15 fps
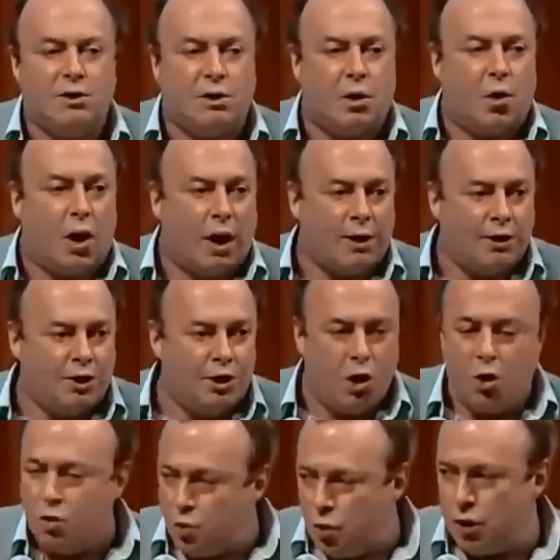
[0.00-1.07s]
So I
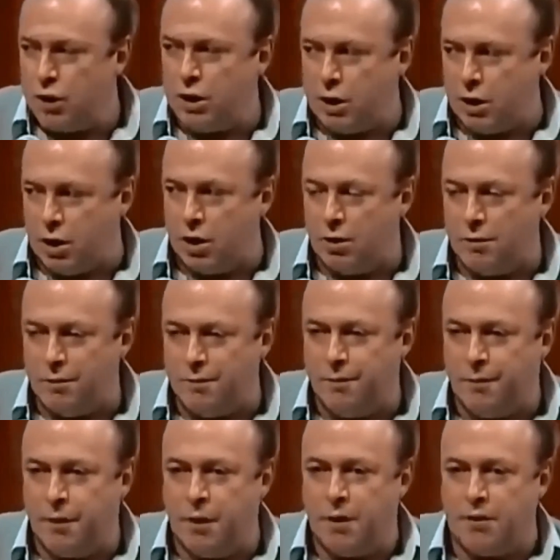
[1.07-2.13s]
don't want to hear
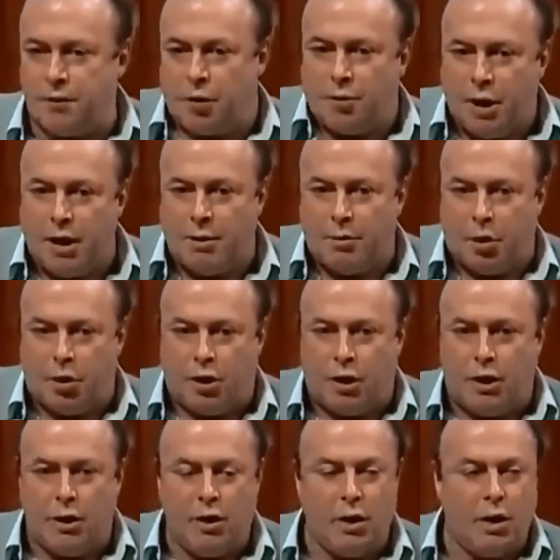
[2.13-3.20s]
from
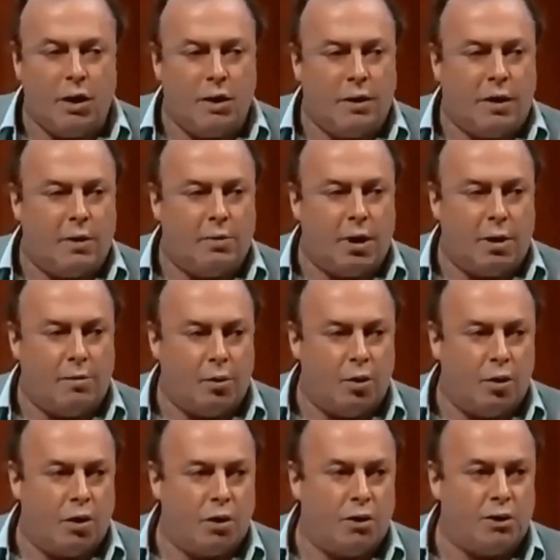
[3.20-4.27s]
anybody that my
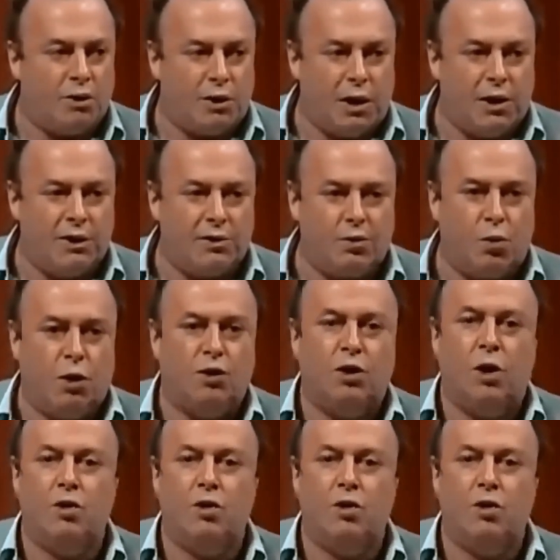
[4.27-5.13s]
book says, well,